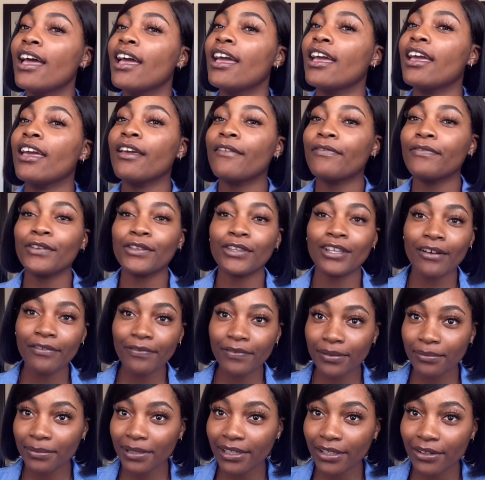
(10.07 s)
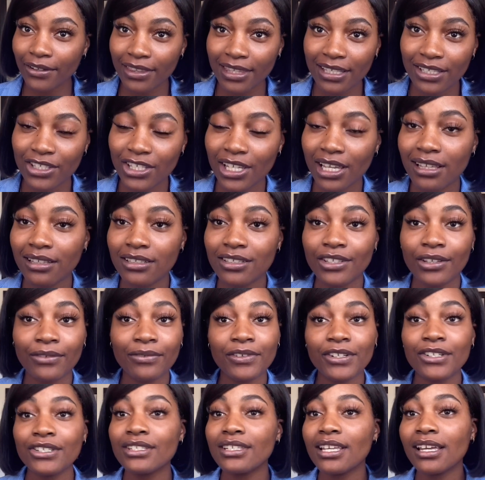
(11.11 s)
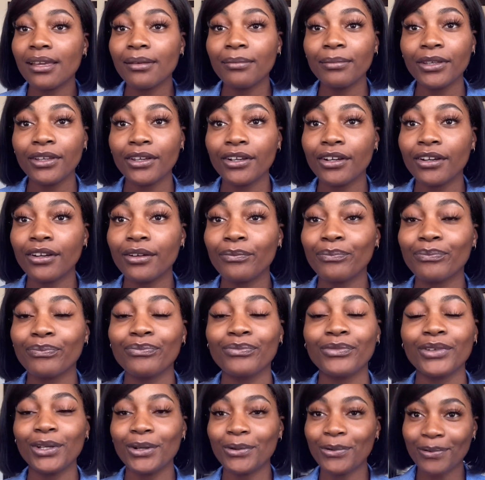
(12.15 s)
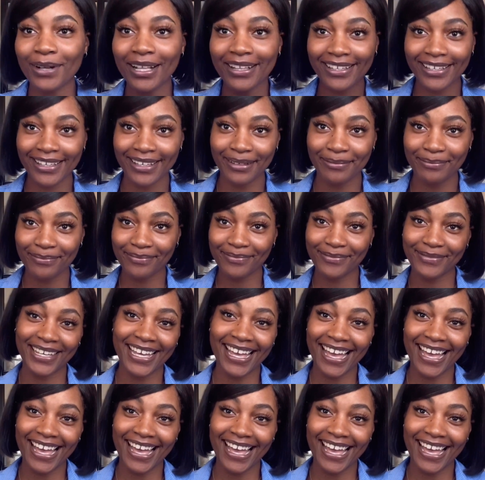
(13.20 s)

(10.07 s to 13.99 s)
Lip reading: If you're not familiar with this channel, it's your first time here, welcome.